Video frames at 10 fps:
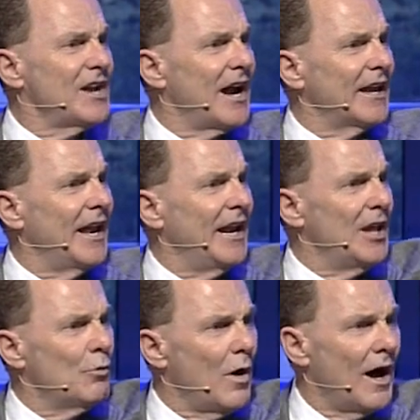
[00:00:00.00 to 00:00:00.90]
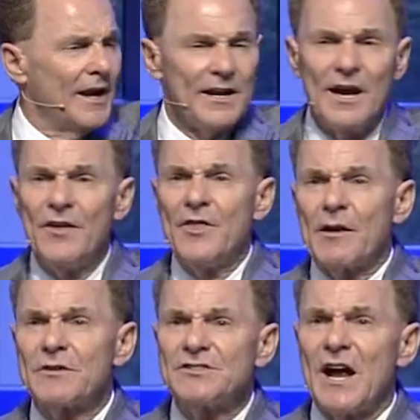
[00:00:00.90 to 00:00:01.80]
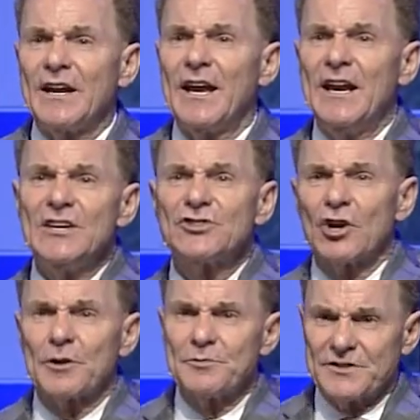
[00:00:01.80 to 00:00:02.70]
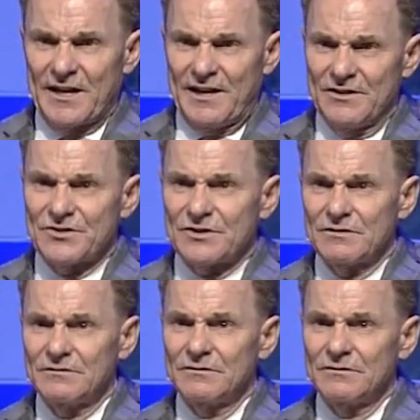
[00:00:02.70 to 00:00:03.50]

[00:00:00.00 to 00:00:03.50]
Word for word: not anyone, there is not any circumstance,